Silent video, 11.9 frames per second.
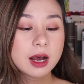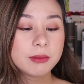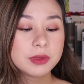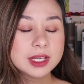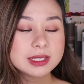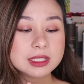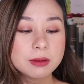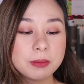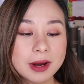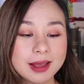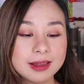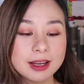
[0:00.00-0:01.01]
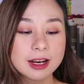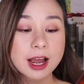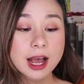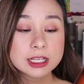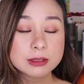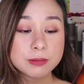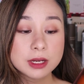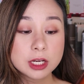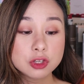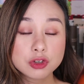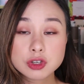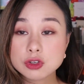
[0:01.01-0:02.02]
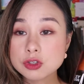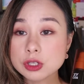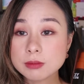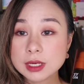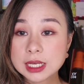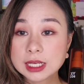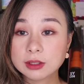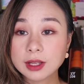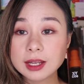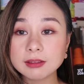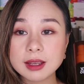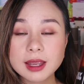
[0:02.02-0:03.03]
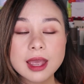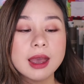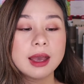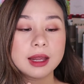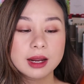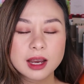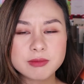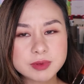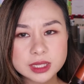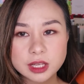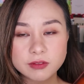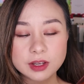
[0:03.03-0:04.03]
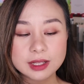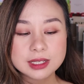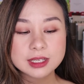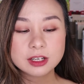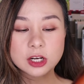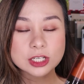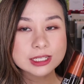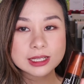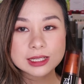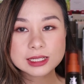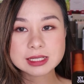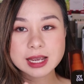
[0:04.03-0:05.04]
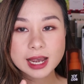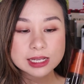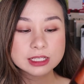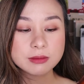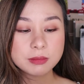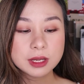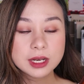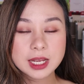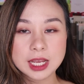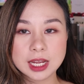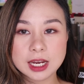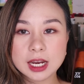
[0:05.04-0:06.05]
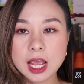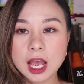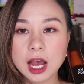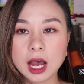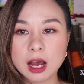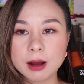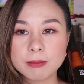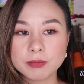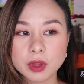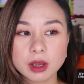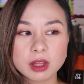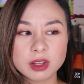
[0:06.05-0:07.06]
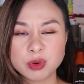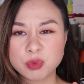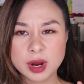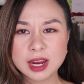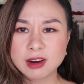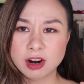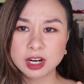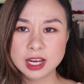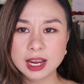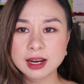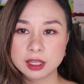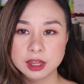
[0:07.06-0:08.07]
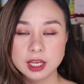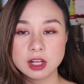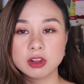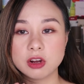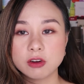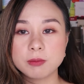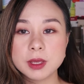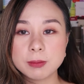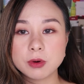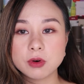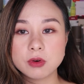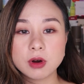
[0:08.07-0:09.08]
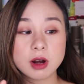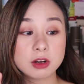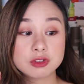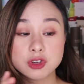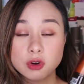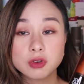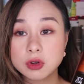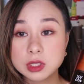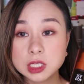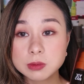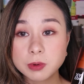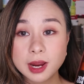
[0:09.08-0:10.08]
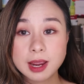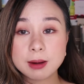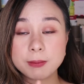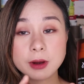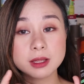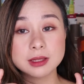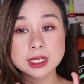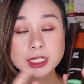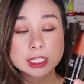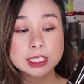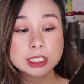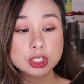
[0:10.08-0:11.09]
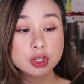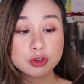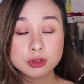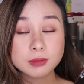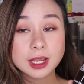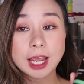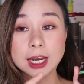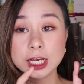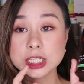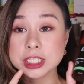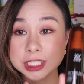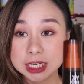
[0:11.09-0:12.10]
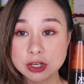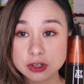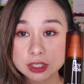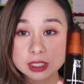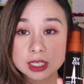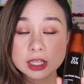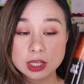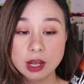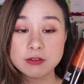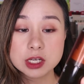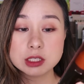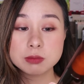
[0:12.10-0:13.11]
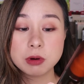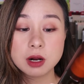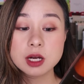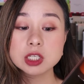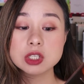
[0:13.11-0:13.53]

This is a brand that has been introduced to me lately, and I've been loving this. And honestly, this hasn't been in the radar yet. I think a lot of people don't know this brand, but this is new to me and I seriously love this product.